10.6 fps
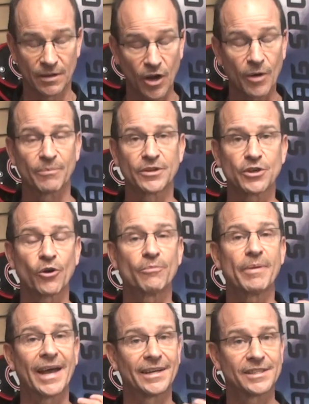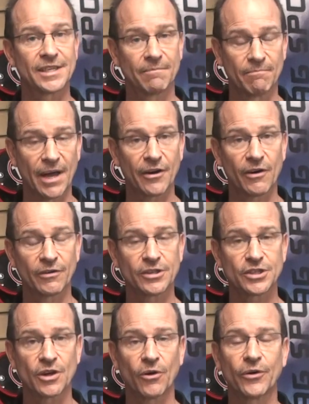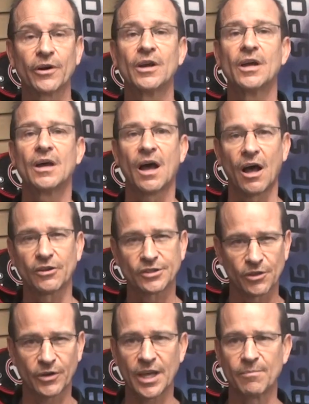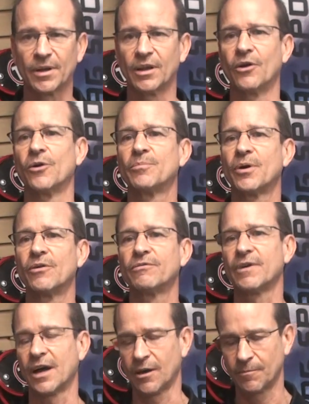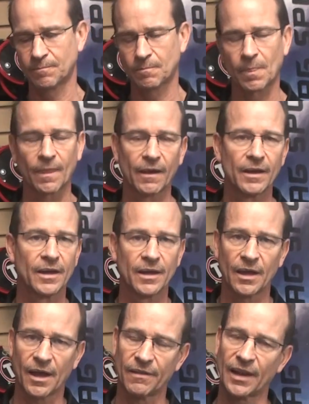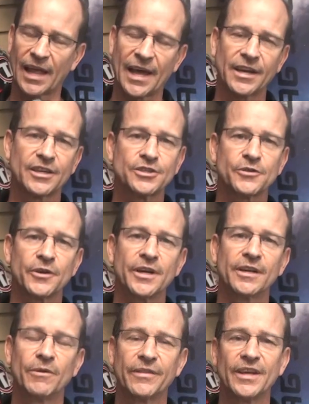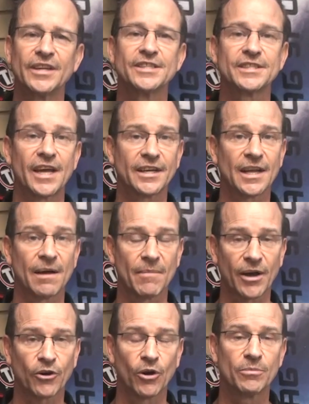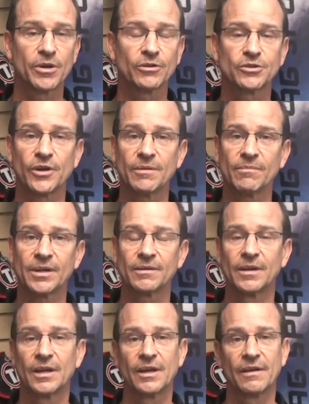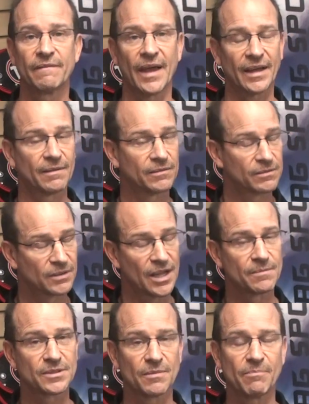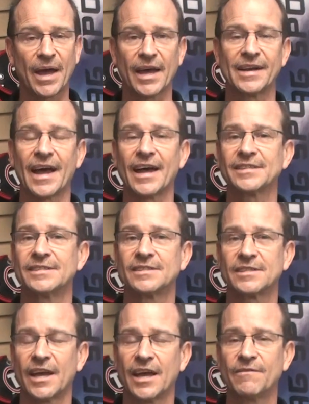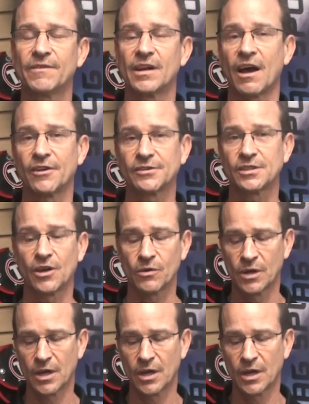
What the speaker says: help the shoulder pad to sit better on the shoulder, also keep it lower profile. The lining is treated with Aegis antimicrobial treatment that keeps the pad nice and safe, and also